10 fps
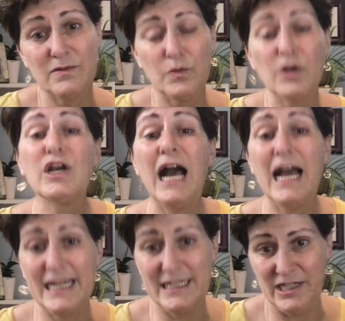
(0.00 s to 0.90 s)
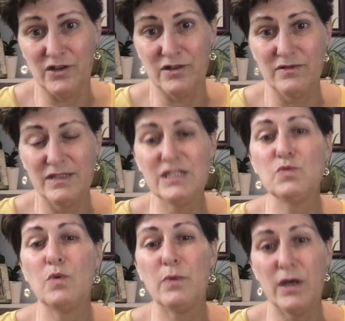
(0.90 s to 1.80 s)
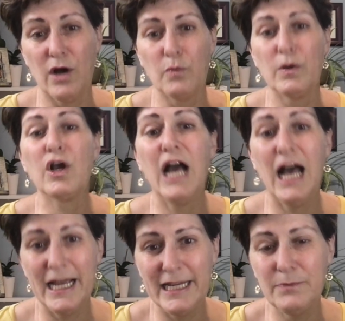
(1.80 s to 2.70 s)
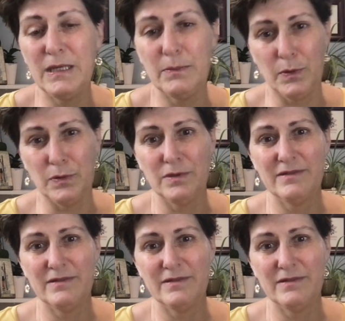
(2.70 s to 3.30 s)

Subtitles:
We're kind here. This is what we are. We're kind people.